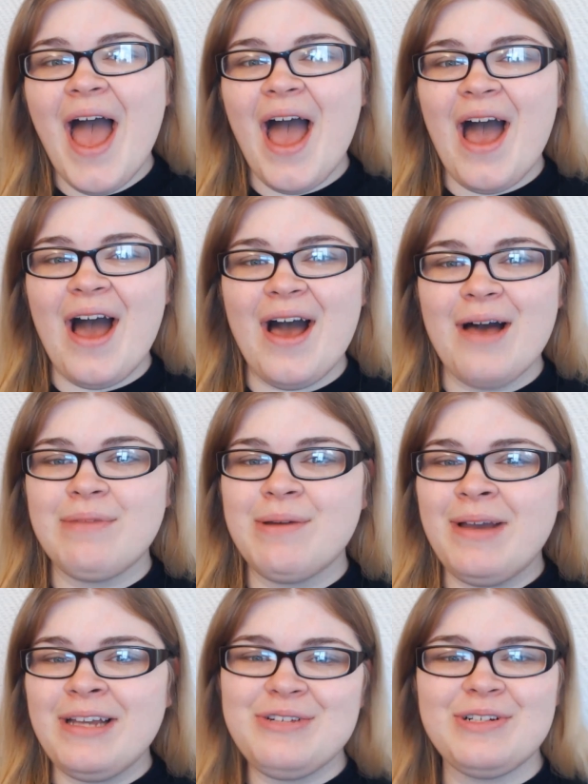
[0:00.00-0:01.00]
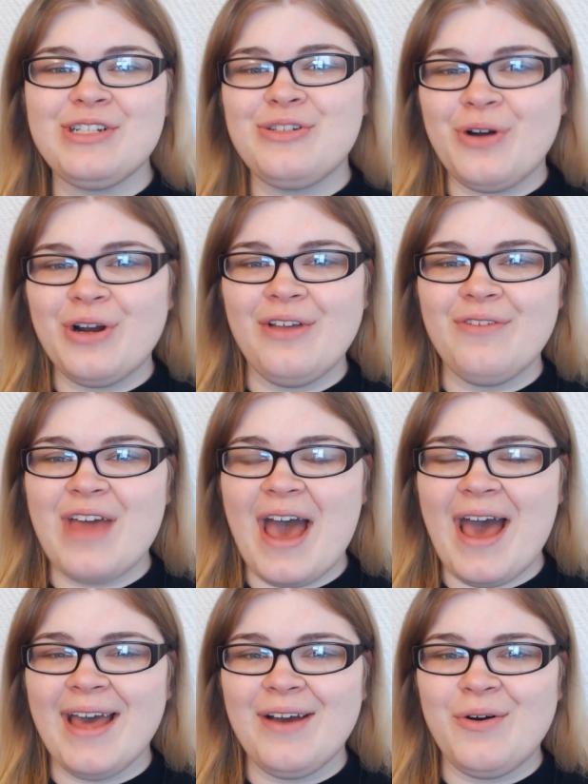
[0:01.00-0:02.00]
um, I might do a tutorial of
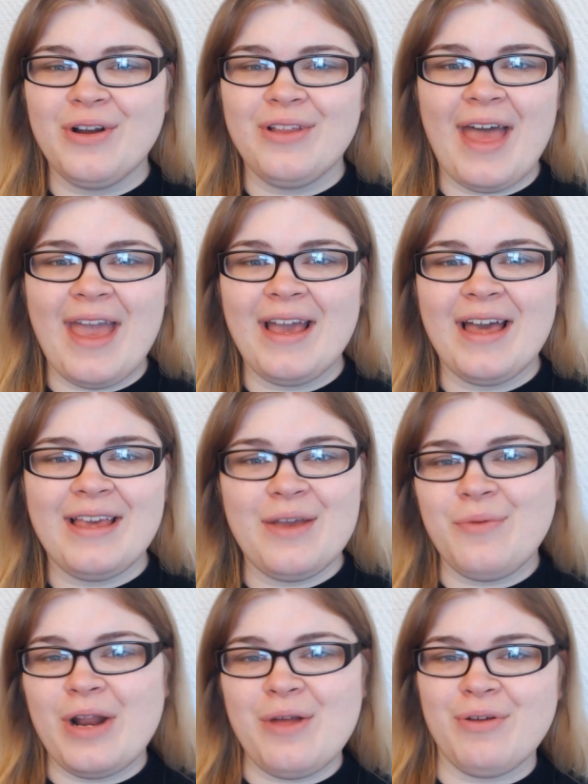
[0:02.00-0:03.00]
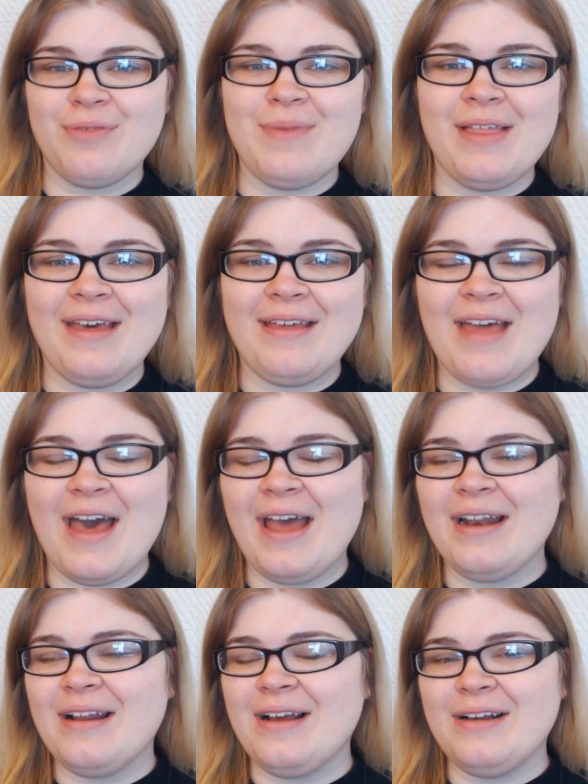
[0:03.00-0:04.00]
that or like a get ready with me like that.